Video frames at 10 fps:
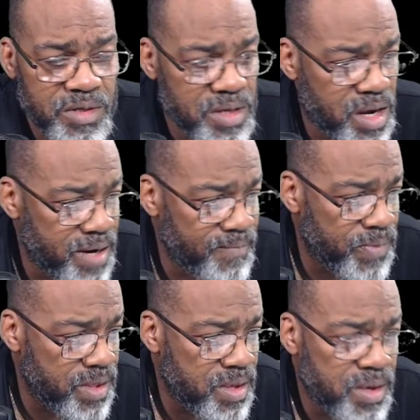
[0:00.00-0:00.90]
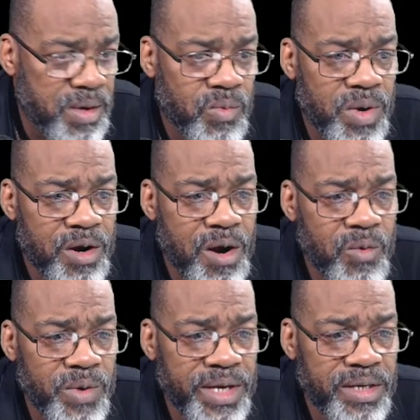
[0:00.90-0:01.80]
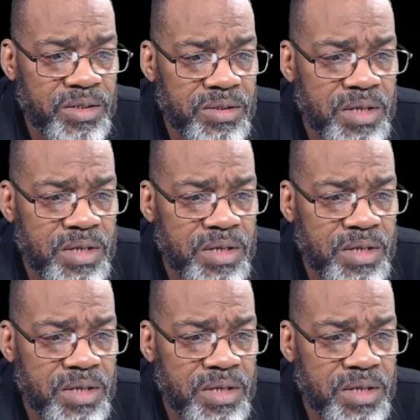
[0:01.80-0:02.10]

All right. Where are we?